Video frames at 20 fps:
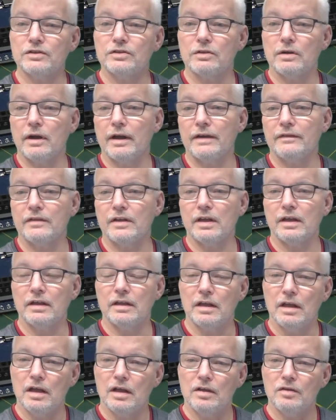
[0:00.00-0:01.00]

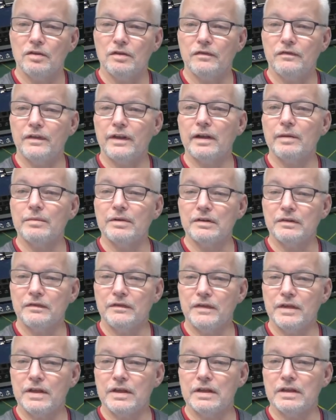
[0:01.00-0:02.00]
driving the filament
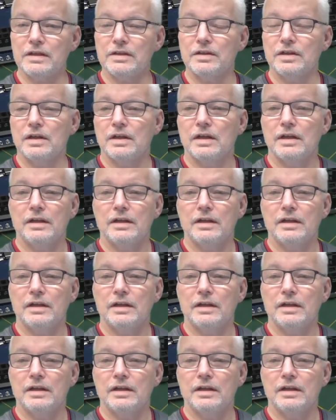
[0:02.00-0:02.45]
feed.